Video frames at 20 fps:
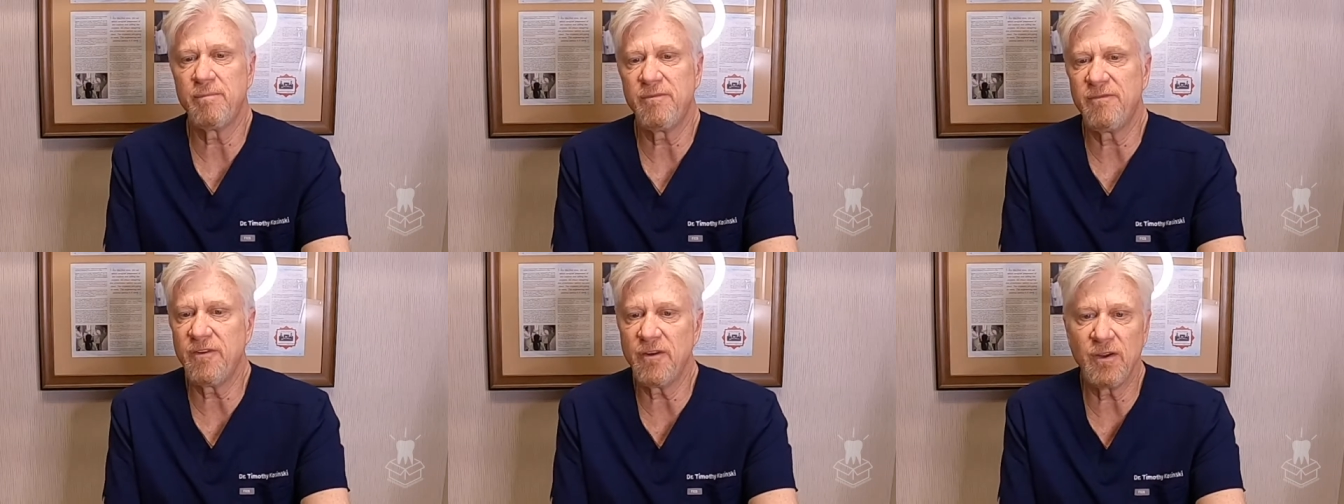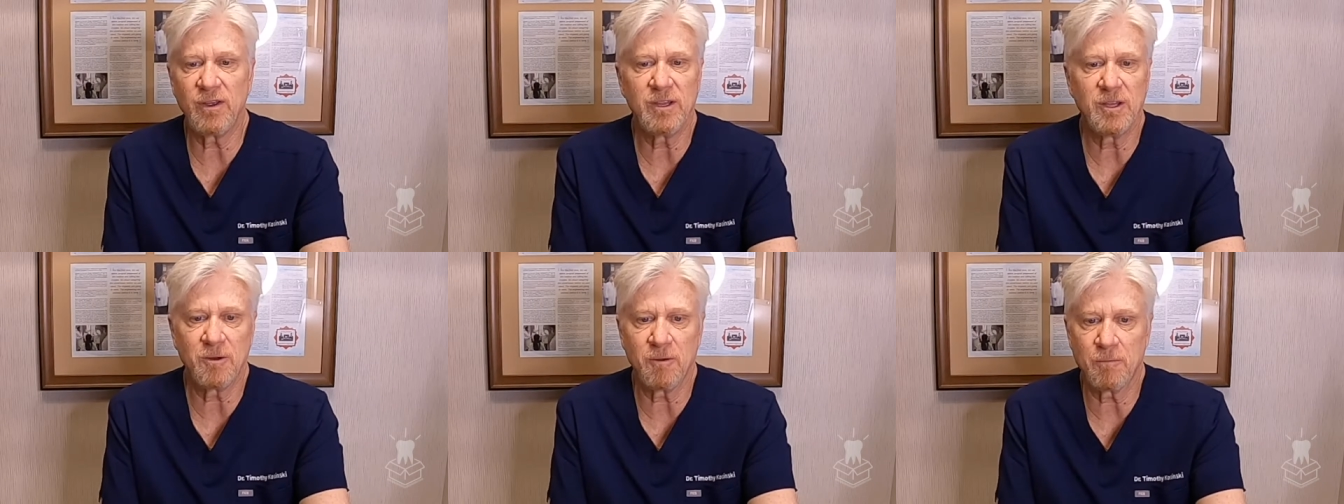
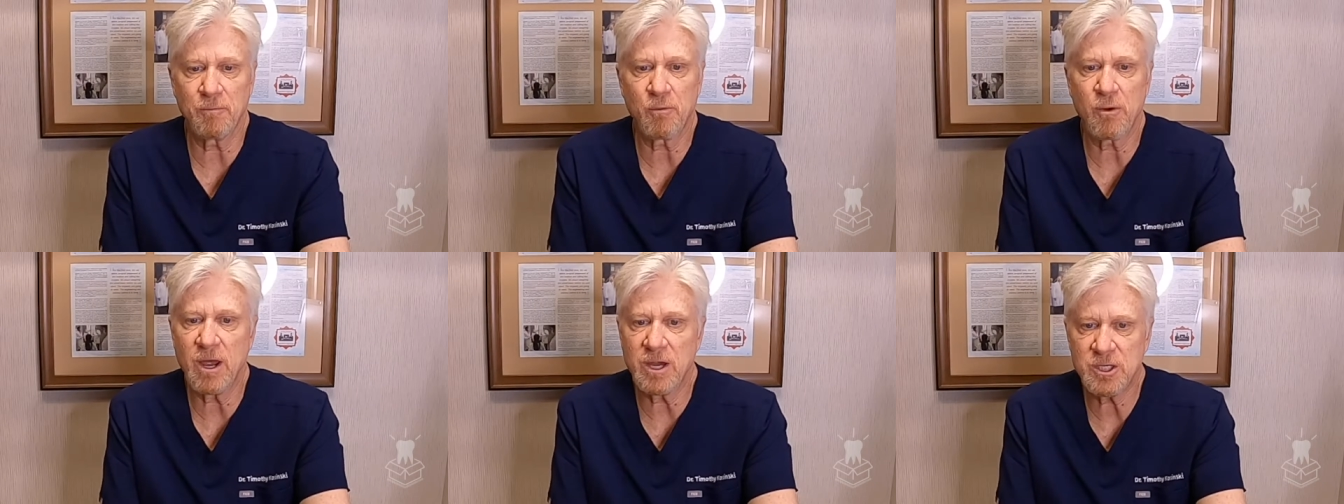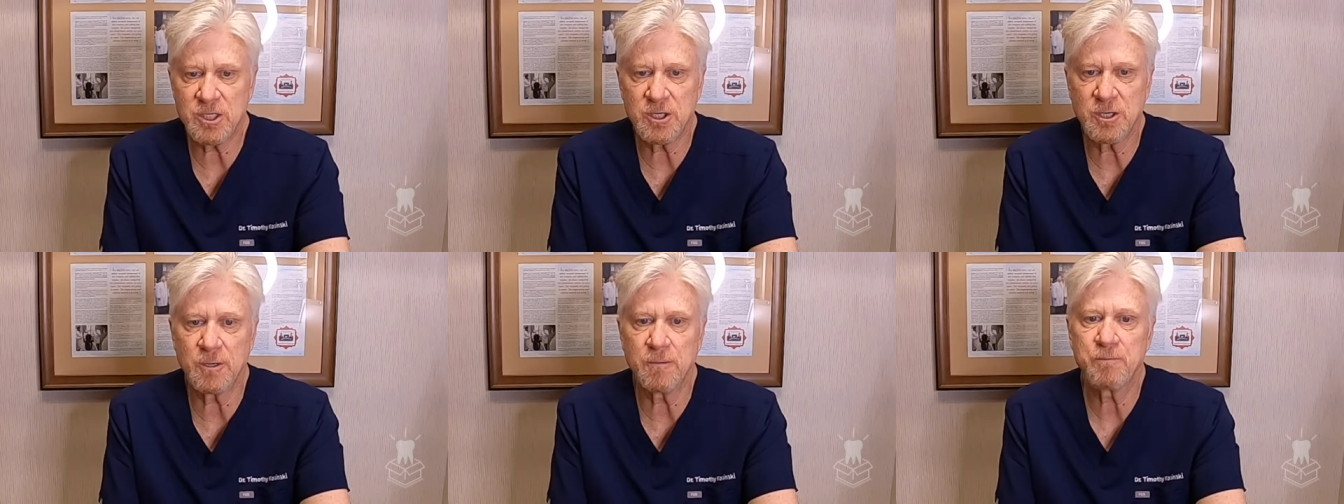very little
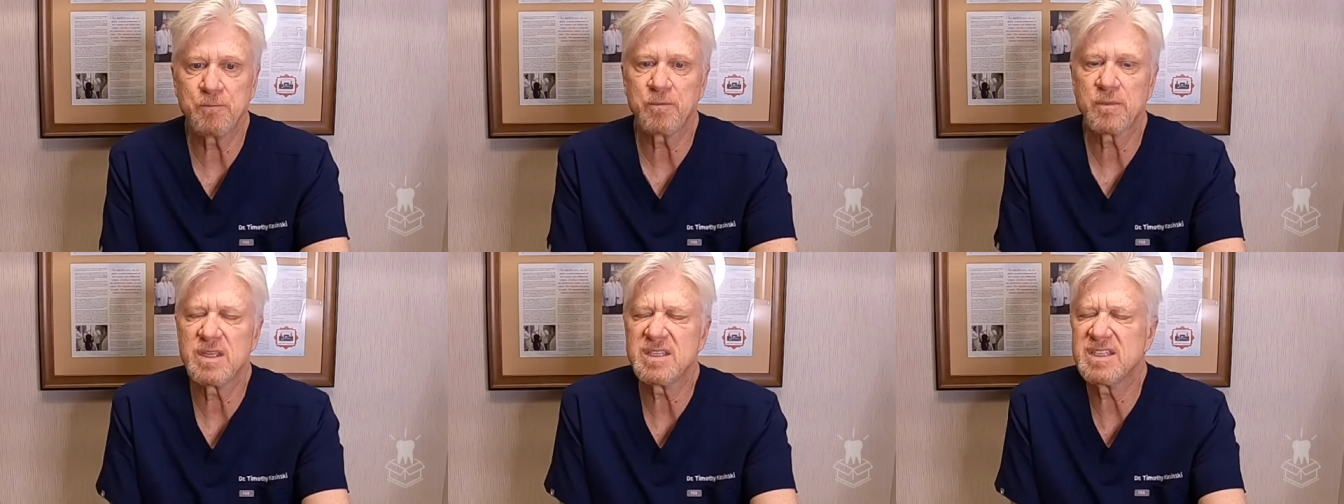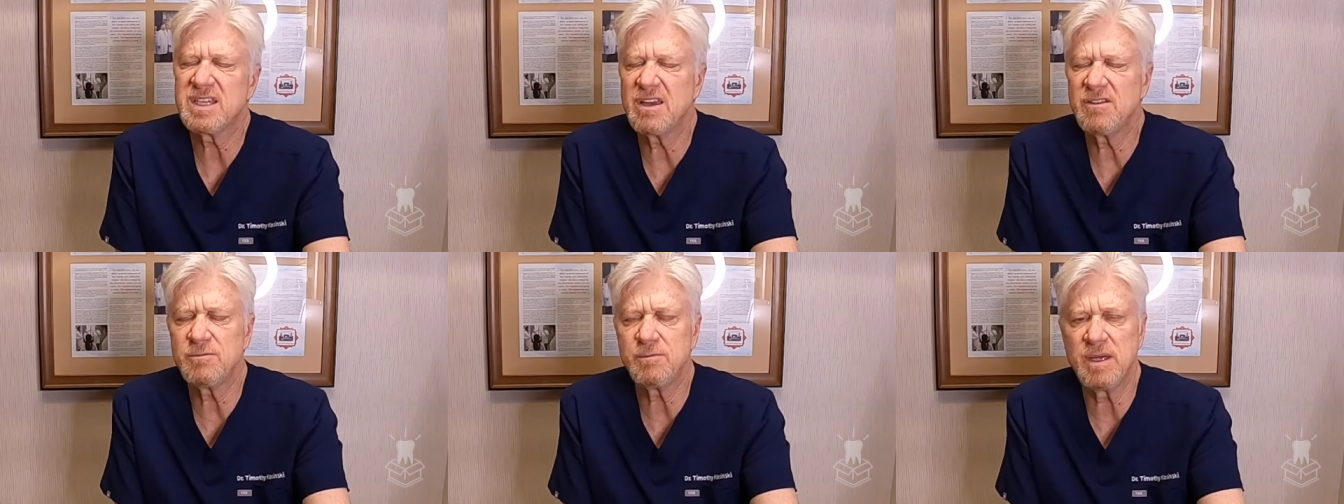pressure,
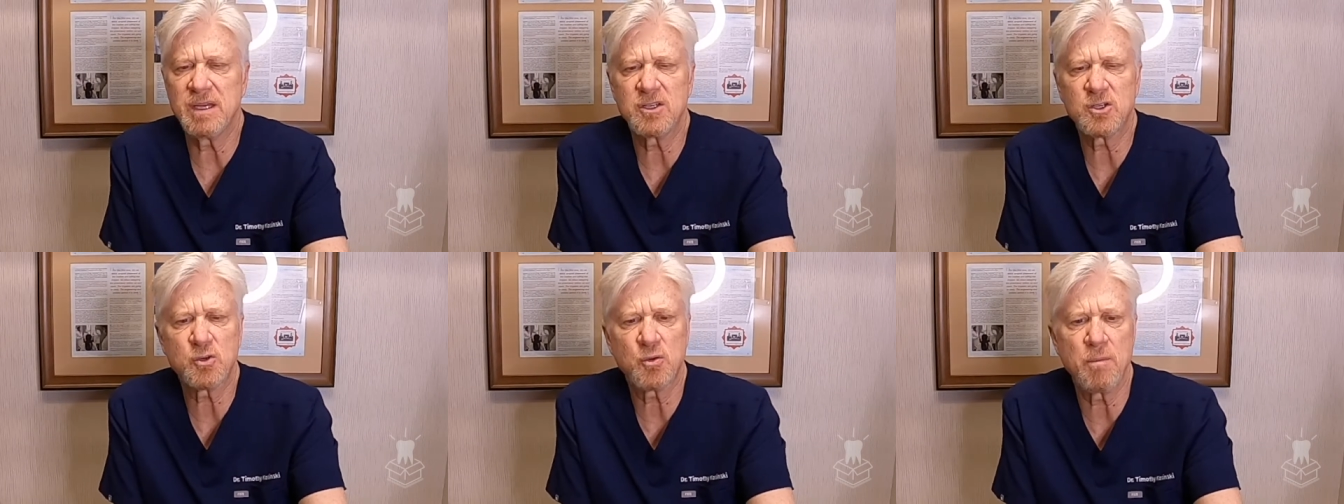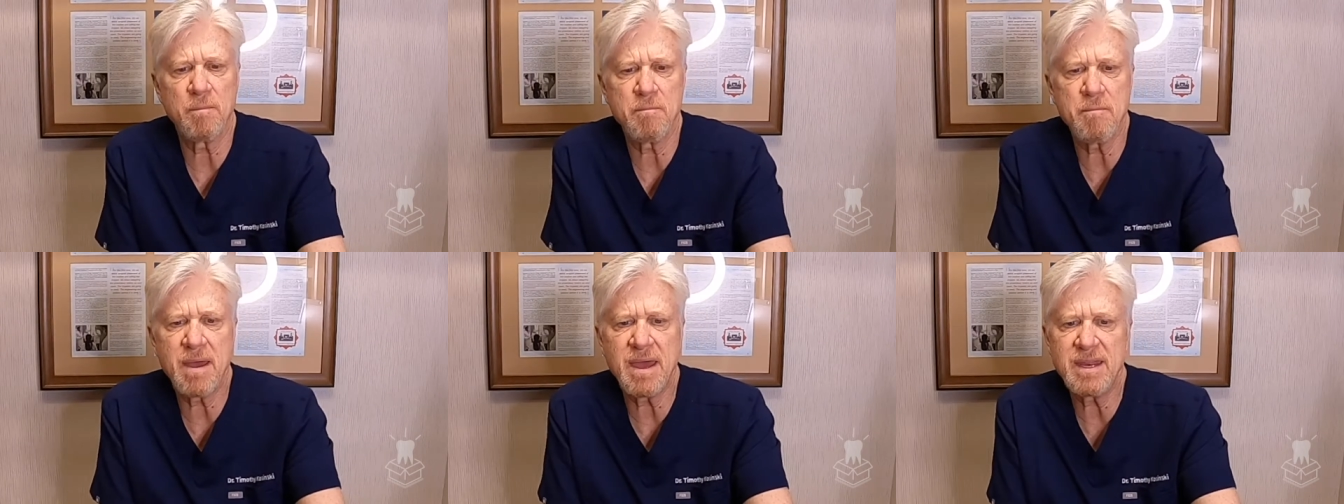saves me a
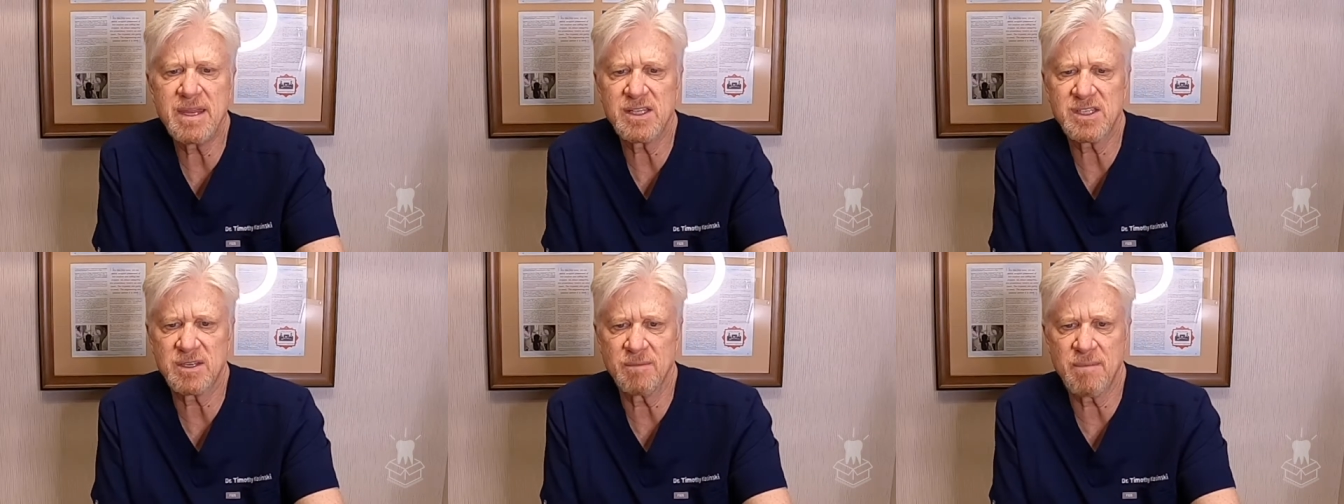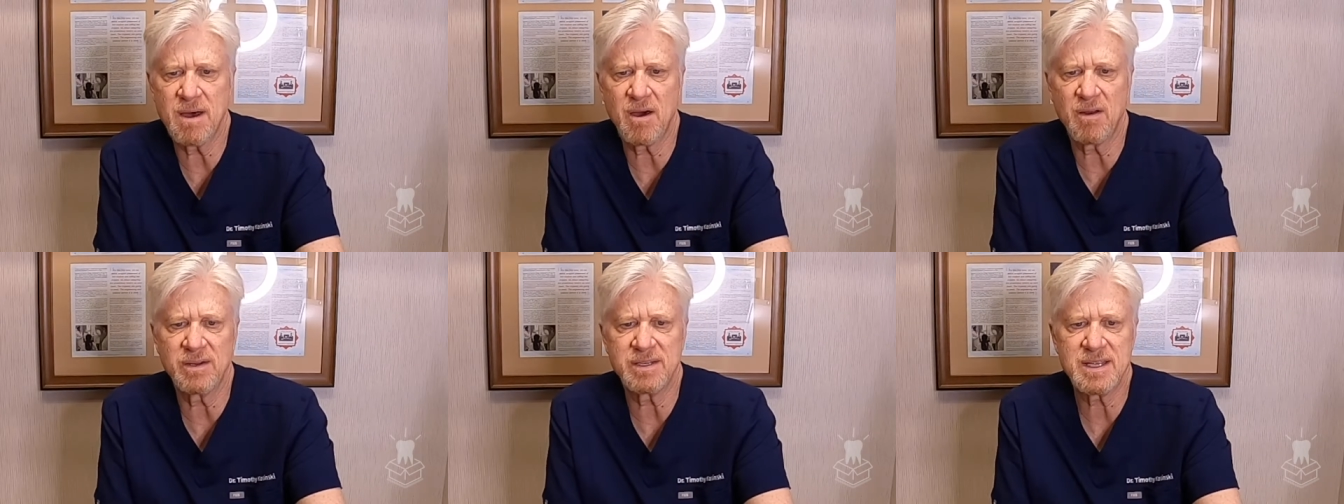tremendous
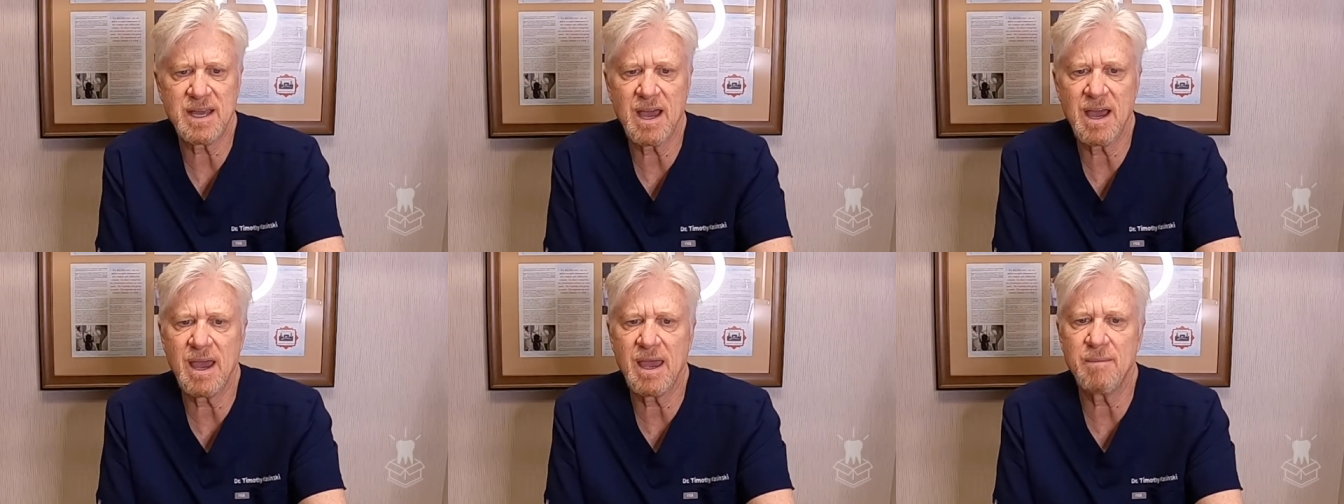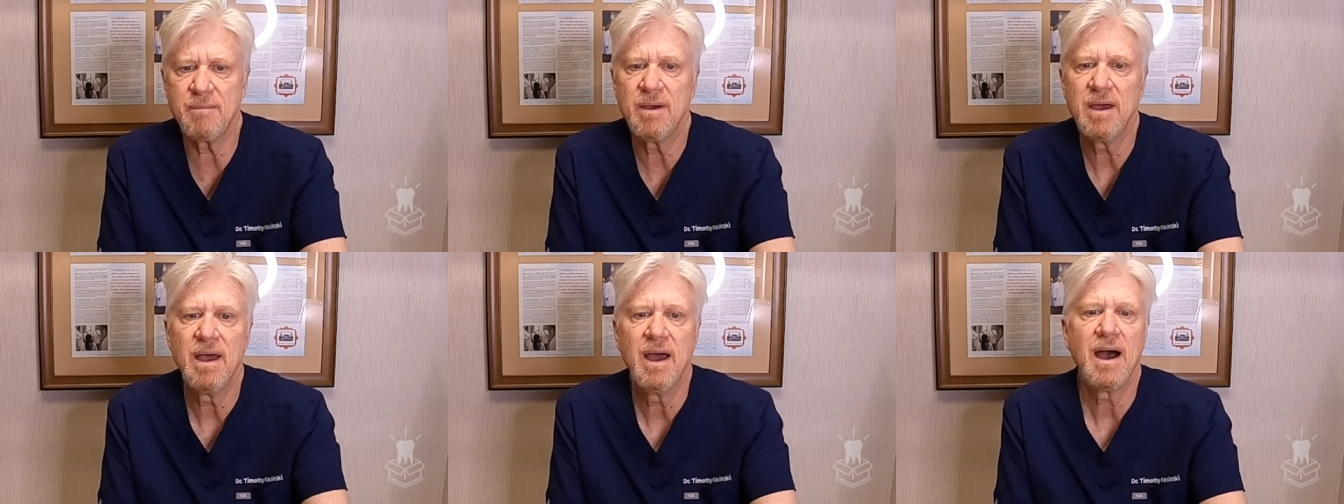amount of
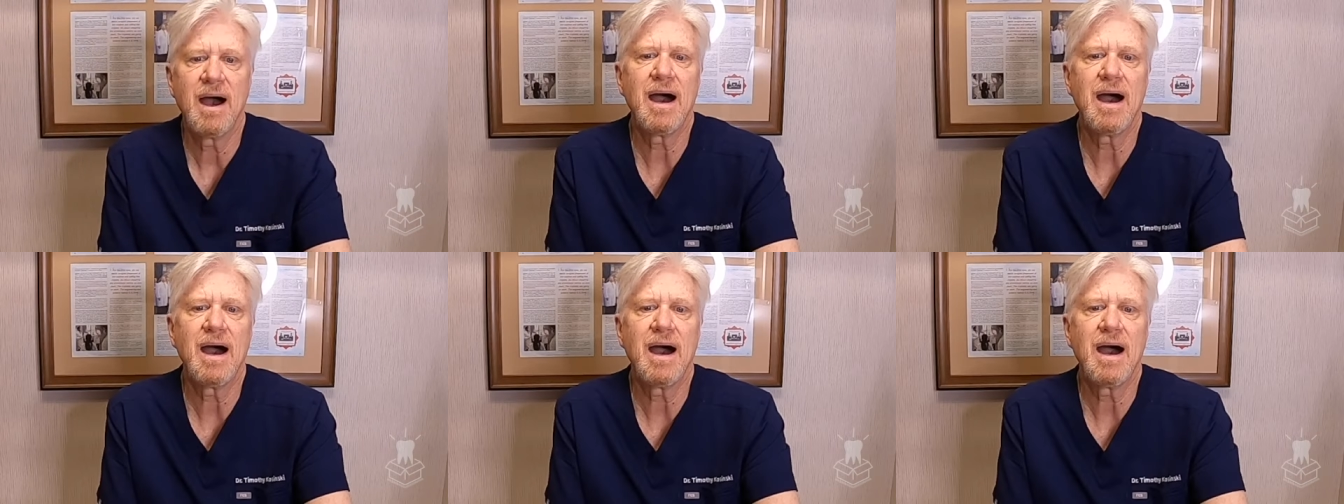time.